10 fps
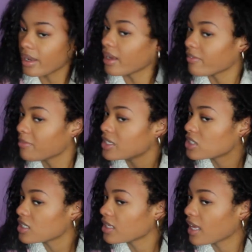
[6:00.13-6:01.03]
And I've
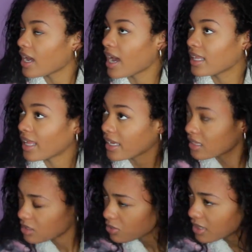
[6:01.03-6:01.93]
mentioned that I like
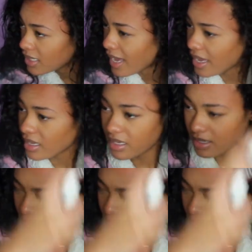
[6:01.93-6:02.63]
this one a lot